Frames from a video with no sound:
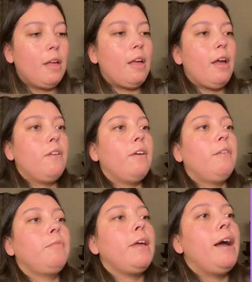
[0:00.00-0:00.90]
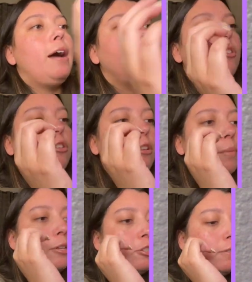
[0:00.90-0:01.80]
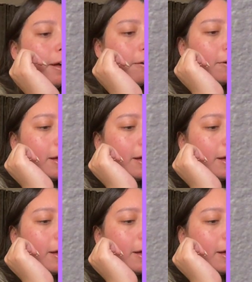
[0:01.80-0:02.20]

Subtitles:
And then we have a whole bunch of our